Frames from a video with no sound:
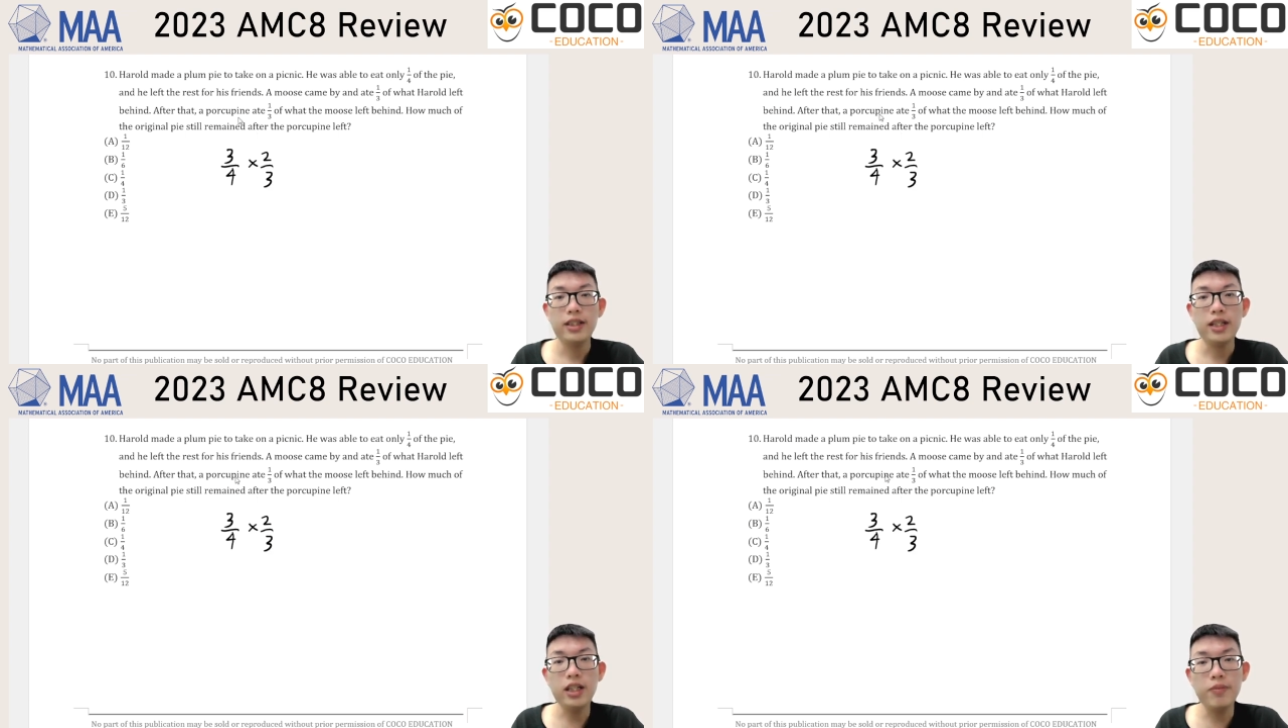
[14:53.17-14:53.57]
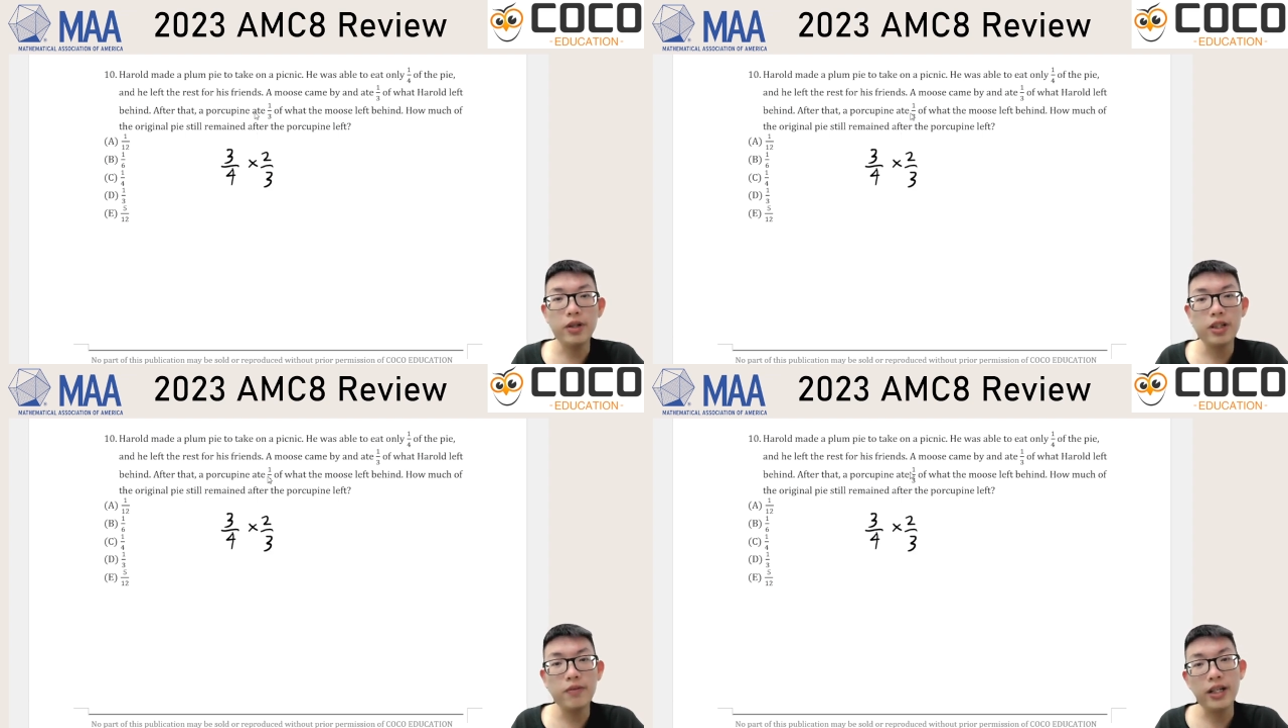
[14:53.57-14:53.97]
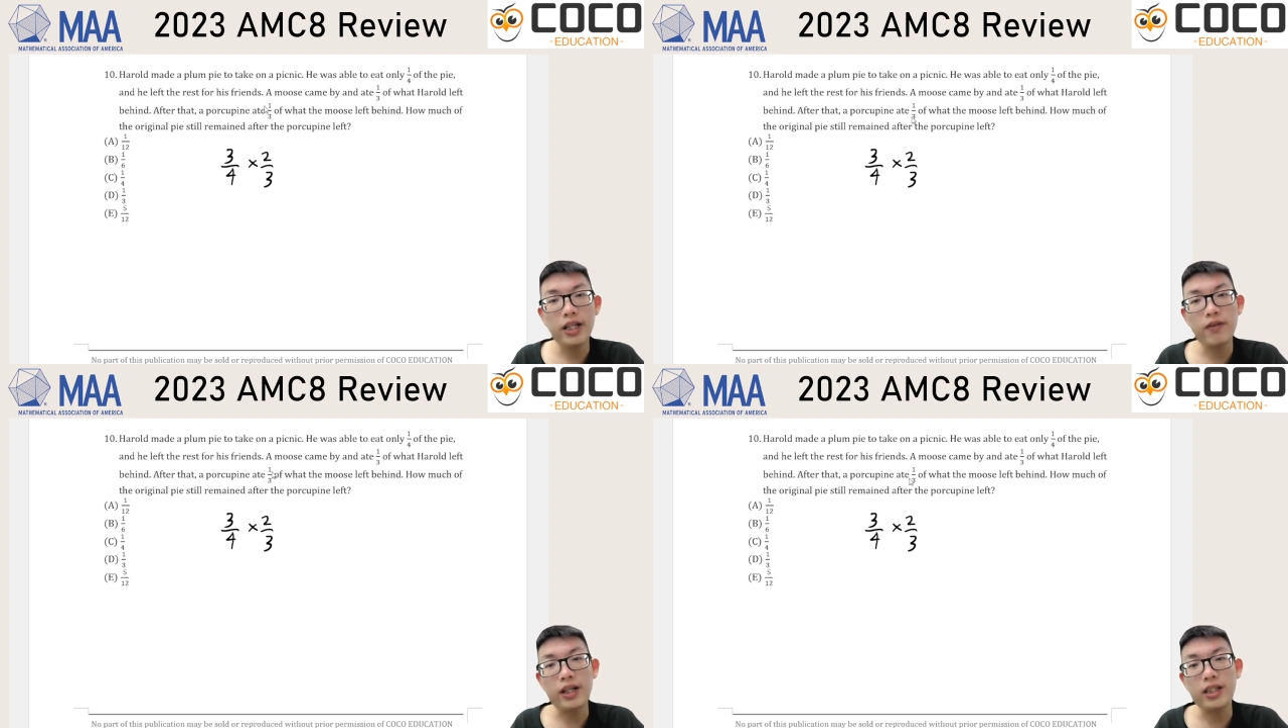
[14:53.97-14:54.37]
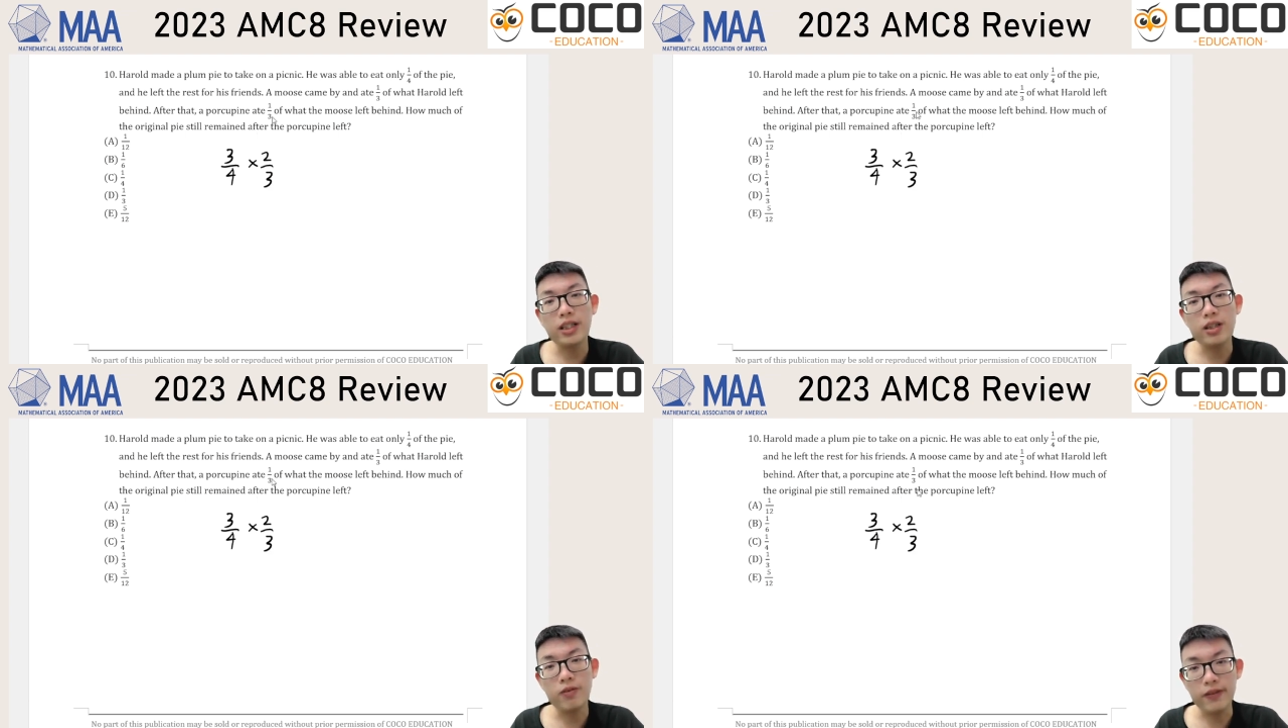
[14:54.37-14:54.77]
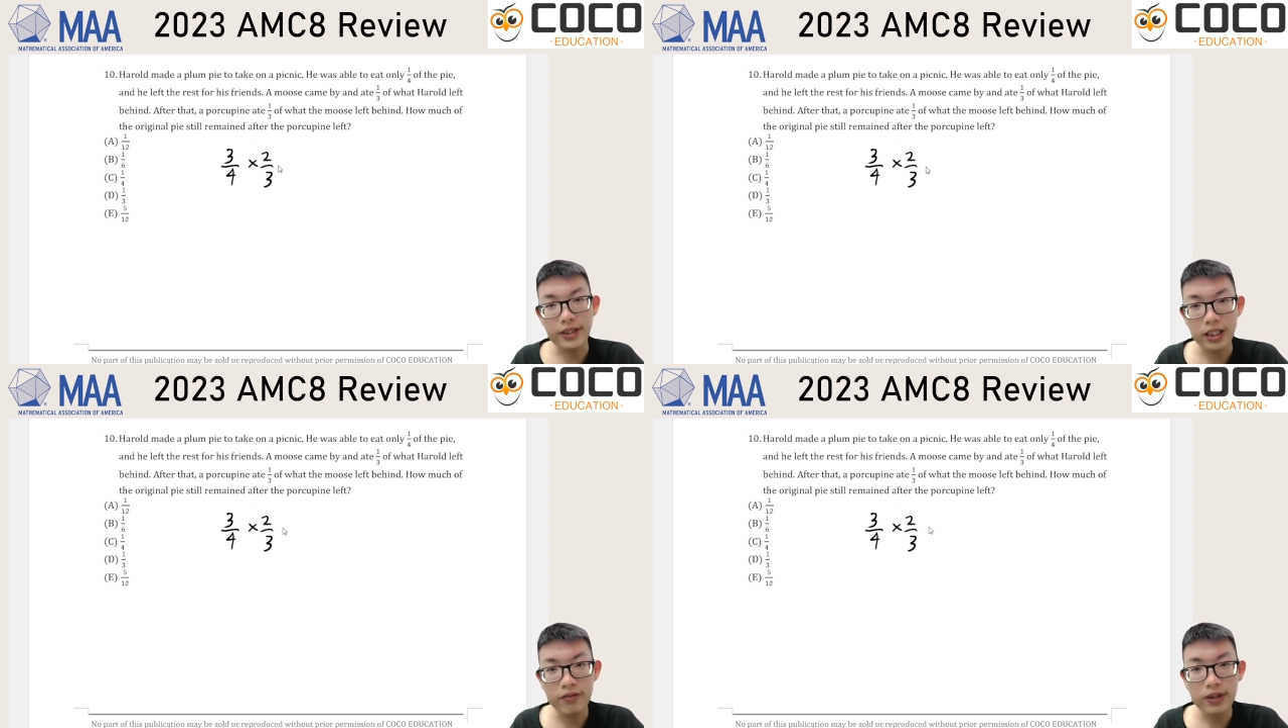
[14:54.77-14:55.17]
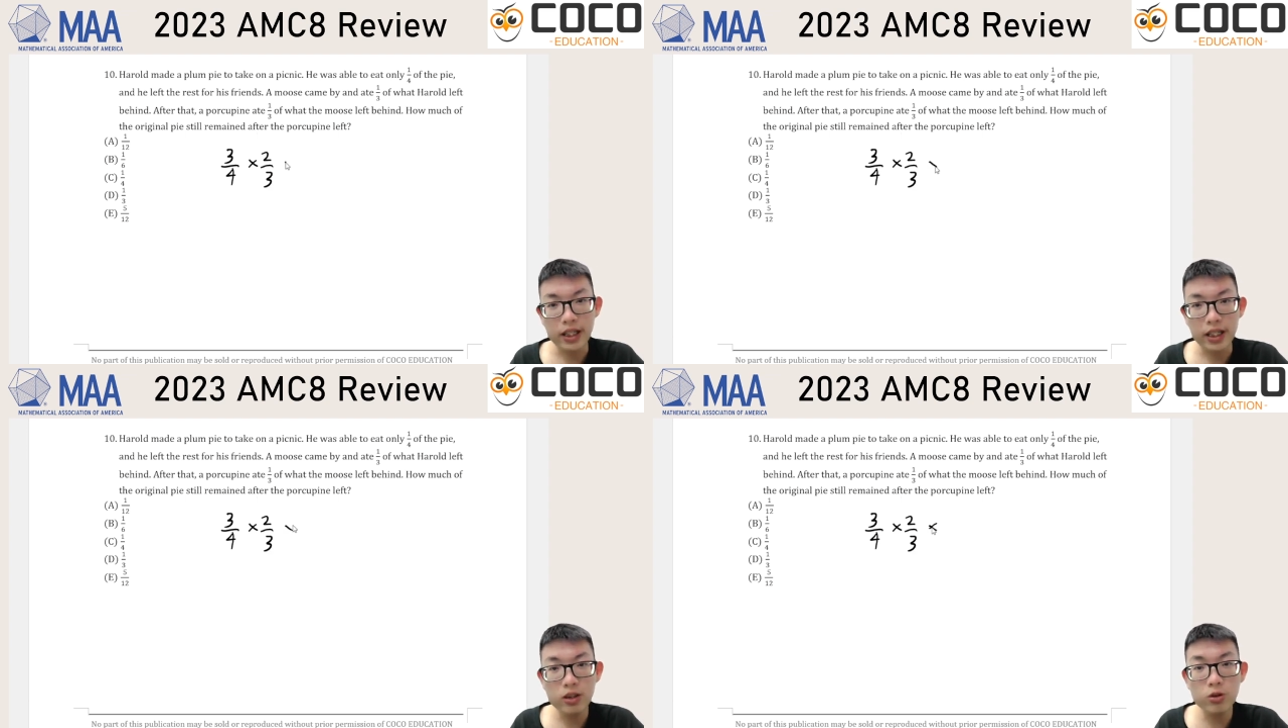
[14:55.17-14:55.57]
And then the porcupine ate 1/3 of what was left behind,